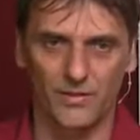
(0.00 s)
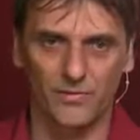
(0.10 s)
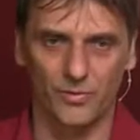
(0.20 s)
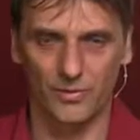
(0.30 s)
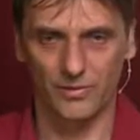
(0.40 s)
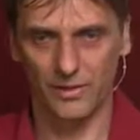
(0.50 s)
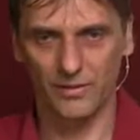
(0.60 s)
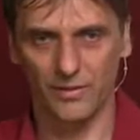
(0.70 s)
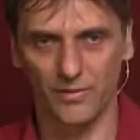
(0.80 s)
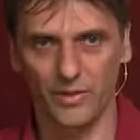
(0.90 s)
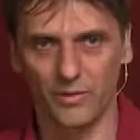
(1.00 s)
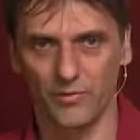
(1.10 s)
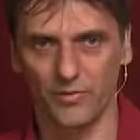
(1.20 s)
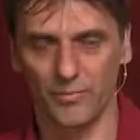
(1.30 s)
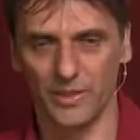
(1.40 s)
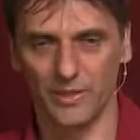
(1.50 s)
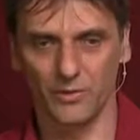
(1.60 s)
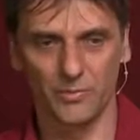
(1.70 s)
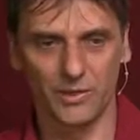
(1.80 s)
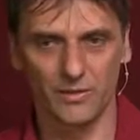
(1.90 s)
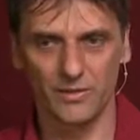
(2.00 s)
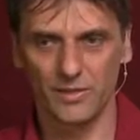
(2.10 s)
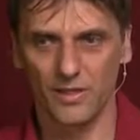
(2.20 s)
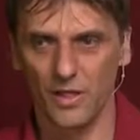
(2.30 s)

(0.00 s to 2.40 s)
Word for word: for getting rid of potato beetles.